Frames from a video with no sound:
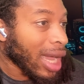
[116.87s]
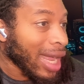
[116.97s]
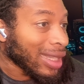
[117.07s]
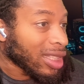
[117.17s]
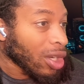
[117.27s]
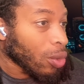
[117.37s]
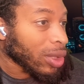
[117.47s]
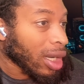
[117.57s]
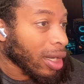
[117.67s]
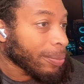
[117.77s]
and don't
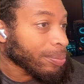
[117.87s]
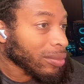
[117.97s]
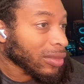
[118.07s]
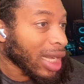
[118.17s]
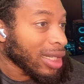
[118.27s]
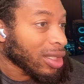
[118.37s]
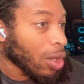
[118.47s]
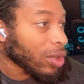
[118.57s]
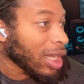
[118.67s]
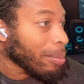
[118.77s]
um and
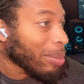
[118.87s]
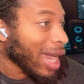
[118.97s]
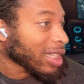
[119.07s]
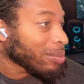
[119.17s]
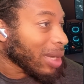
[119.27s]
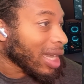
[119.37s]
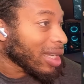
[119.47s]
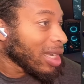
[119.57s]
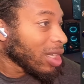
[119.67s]
don't get bashed, man.